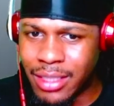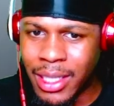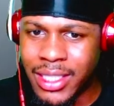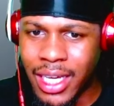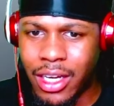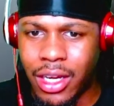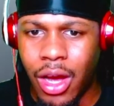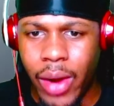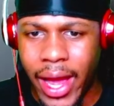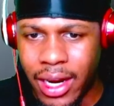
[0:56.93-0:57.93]
this. My son
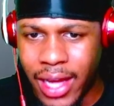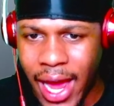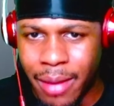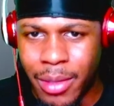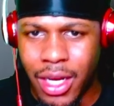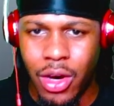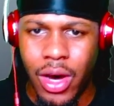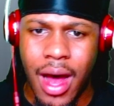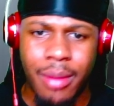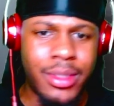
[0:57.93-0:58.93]
Kodak done got him a
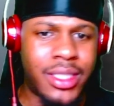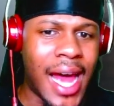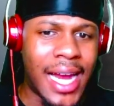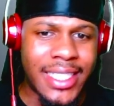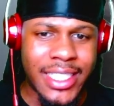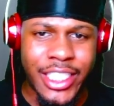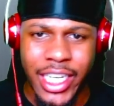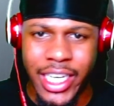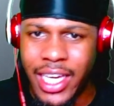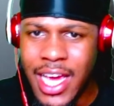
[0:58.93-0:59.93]
little stylist and
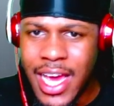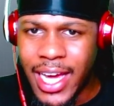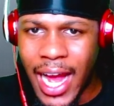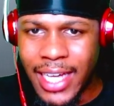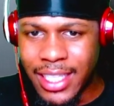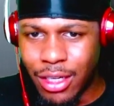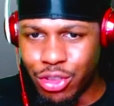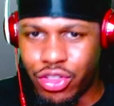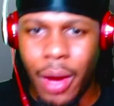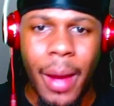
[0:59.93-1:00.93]
shit. Got his little
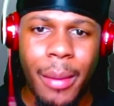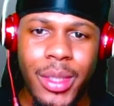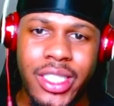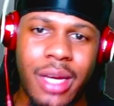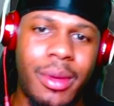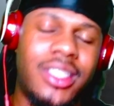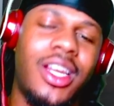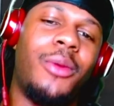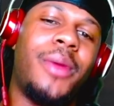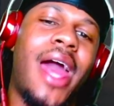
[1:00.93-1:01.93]
drip up and shit. My
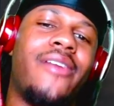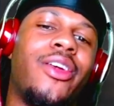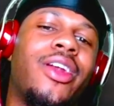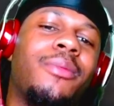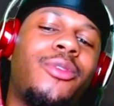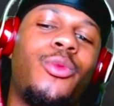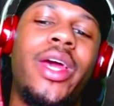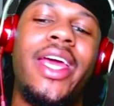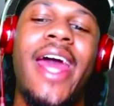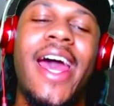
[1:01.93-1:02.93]
son don't be having on them
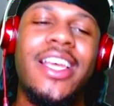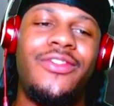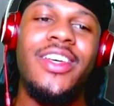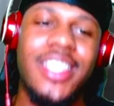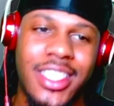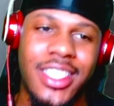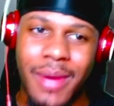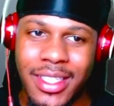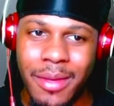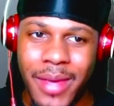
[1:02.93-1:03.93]
wicked ass fits and shit. My son